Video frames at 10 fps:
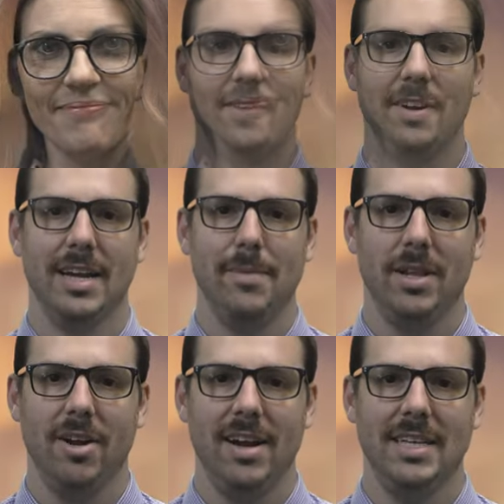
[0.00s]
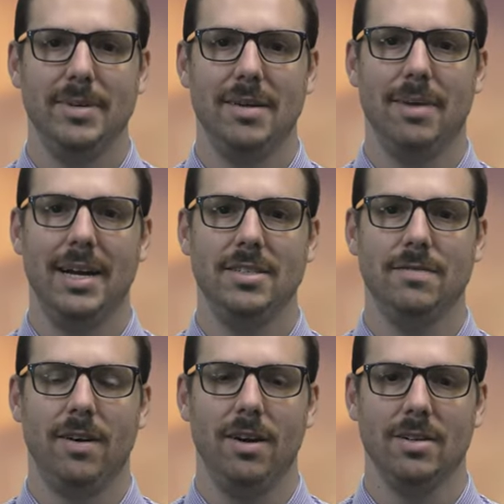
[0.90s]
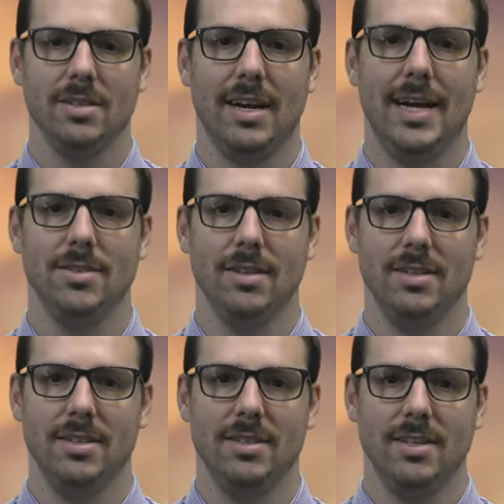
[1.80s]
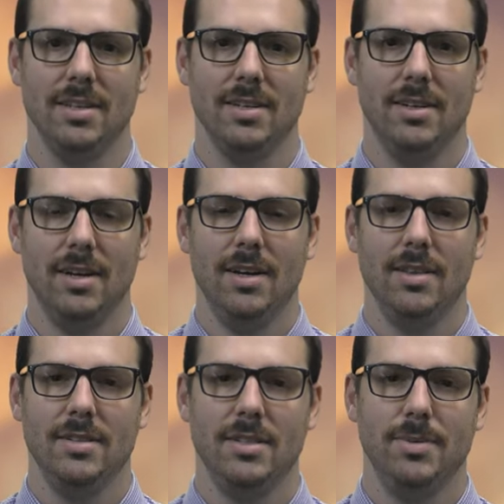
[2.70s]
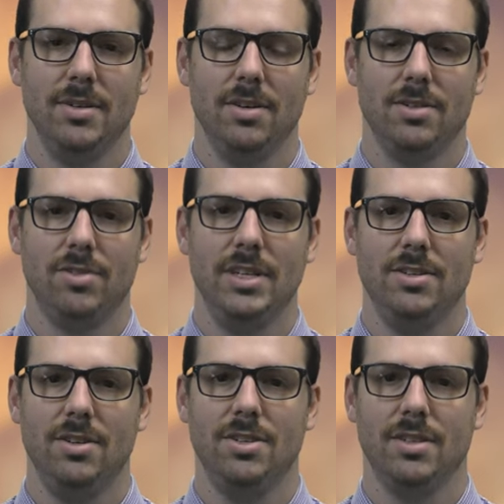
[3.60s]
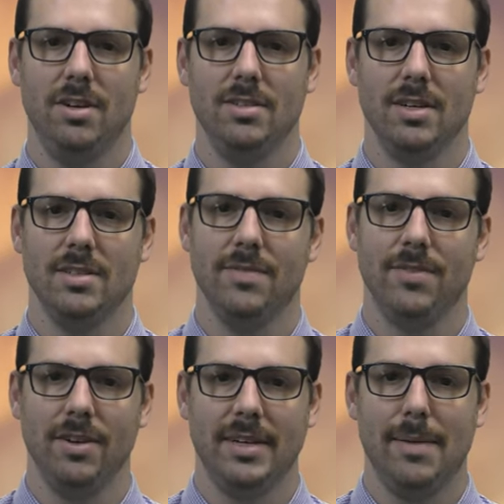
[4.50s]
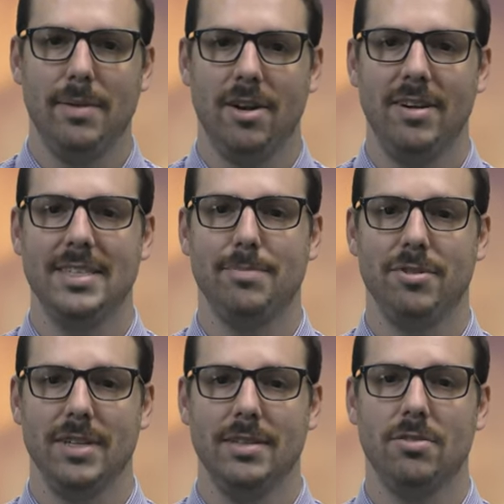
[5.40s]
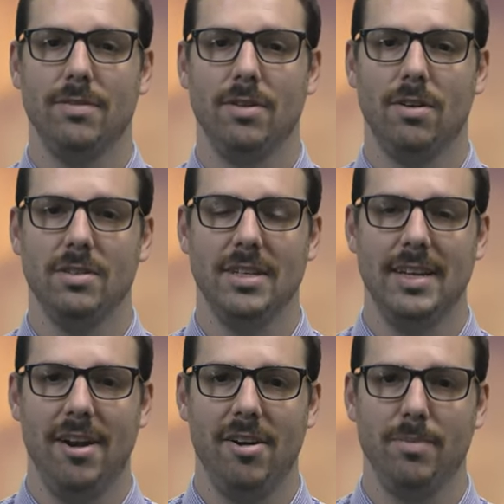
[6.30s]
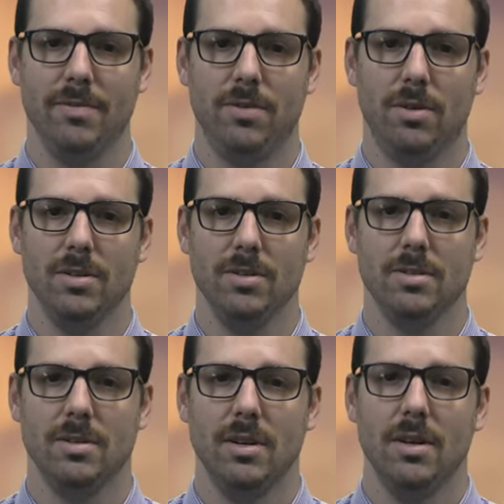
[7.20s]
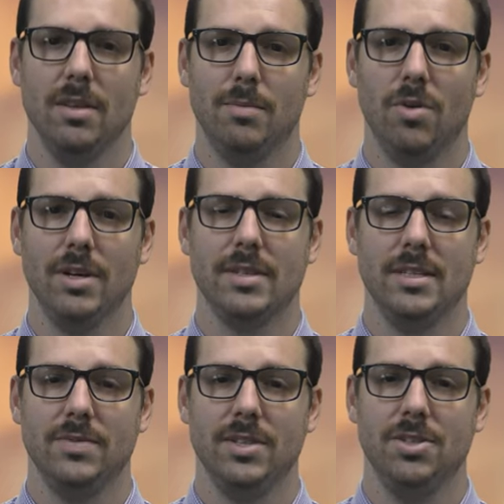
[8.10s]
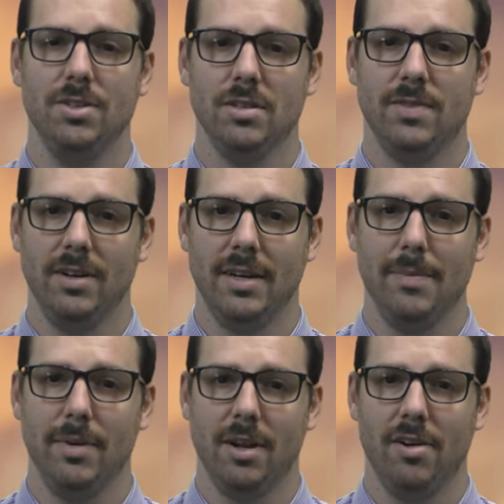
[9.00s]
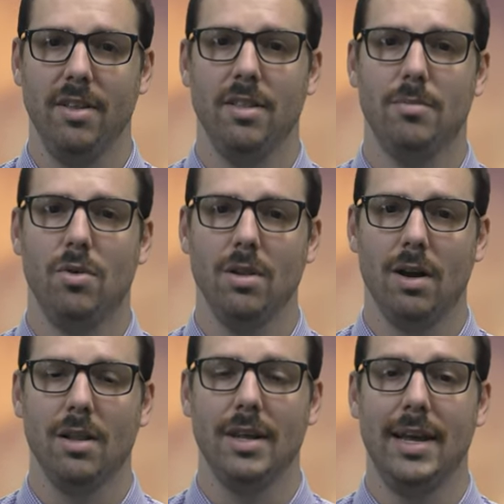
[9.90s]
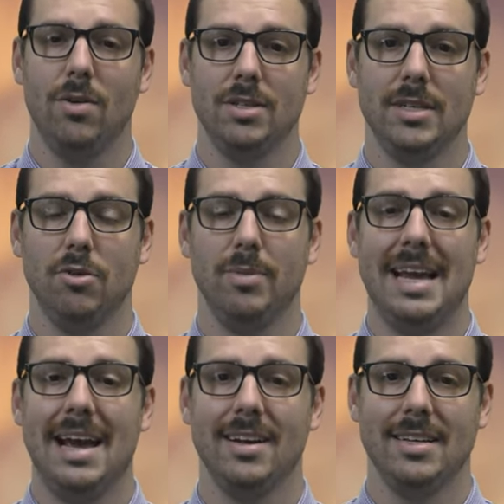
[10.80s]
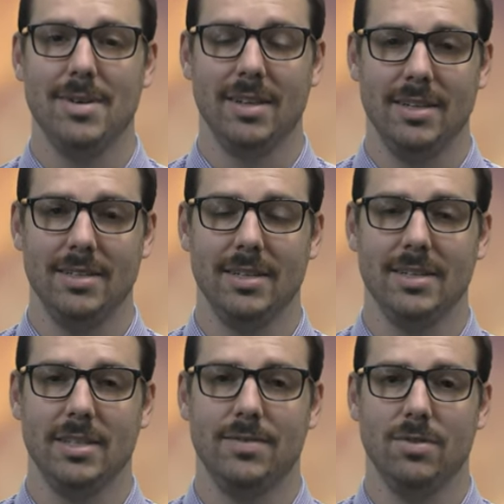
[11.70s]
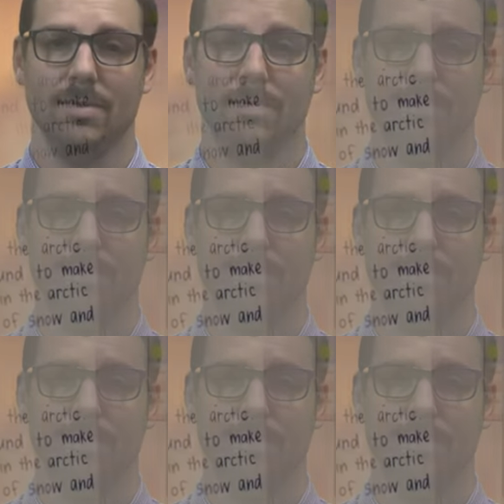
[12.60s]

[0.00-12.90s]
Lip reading: Vocabulary has been a major focus at Hazel Glen this year. This is because research shows us that vocabulary is a predictor of content area performance. The more extensive a student's vocabulary, the more likely he or she will be academically successful.